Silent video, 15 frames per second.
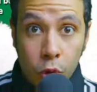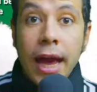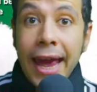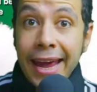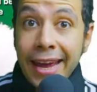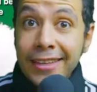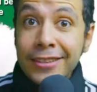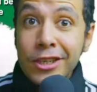
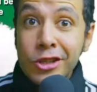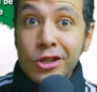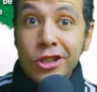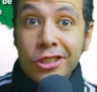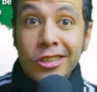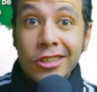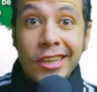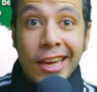And in general
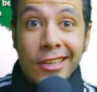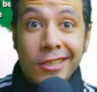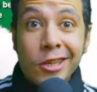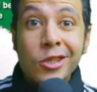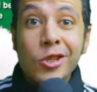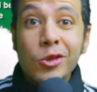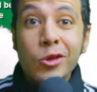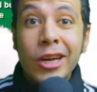cases,
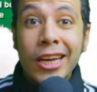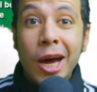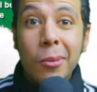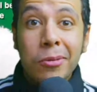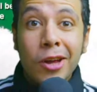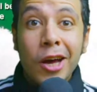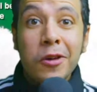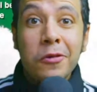you can
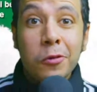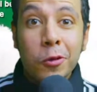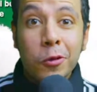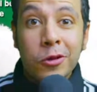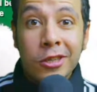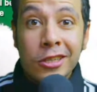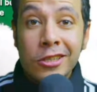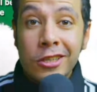apply for
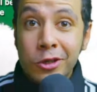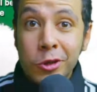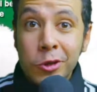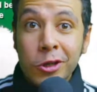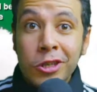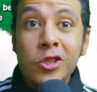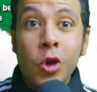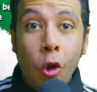this
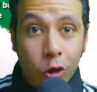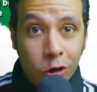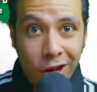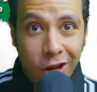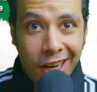insurance online.